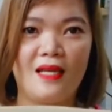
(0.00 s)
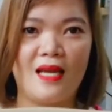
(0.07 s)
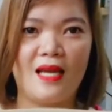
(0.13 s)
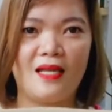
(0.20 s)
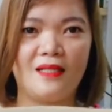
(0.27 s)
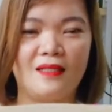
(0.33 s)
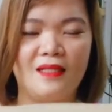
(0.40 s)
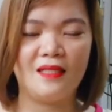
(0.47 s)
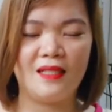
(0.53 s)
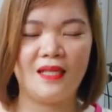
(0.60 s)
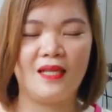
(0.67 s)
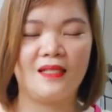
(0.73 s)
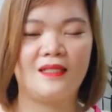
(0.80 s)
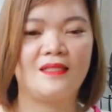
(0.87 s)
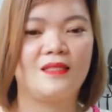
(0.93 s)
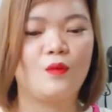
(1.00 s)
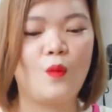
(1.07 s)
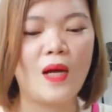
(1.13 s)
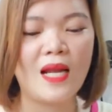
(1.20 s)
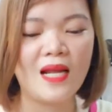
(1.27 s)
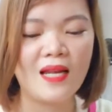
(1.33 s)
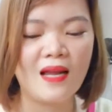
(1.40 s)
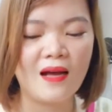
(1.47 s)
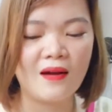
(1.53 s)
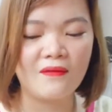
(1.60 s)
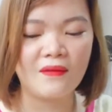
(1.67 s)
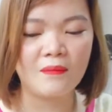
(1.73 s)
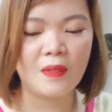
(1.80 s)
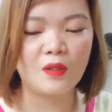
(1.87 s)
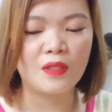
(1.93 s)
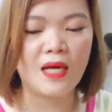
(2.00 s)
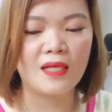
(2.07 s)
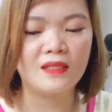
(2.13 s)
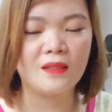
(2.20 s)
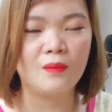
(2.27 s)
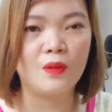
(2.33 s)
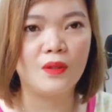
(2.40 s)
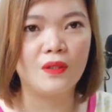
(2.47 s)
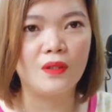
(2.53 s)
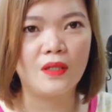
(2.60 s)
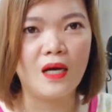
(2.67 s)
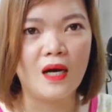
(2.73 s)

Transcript: And it's what I love about AZA Mall.